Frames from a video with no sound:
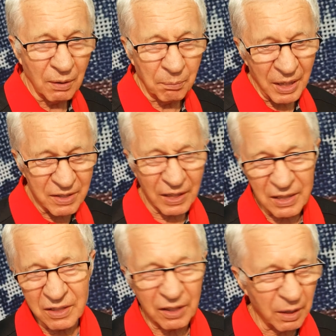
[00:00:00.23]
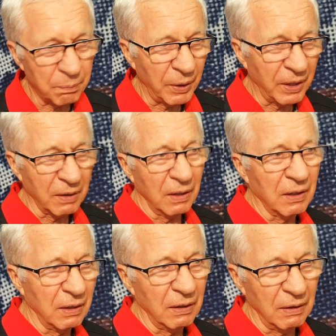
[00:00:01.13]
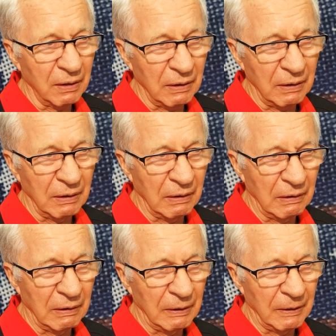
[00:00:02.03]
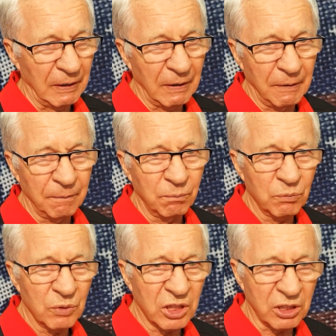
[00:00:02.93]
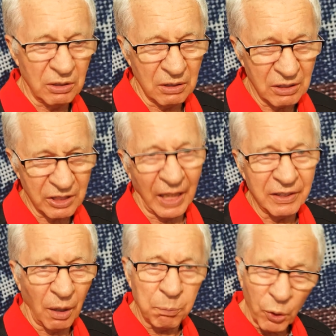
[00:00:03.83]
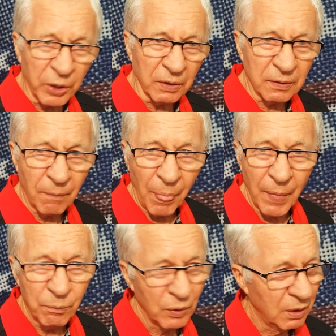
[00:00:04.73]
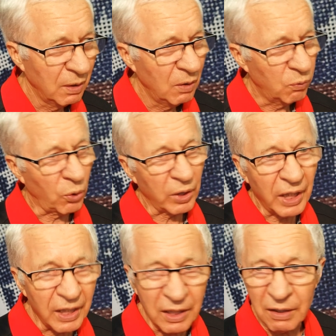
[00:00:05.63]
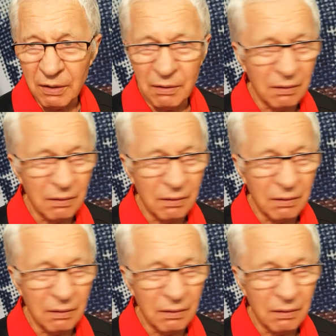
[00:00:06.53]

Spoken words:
my side strip and the side opponent for any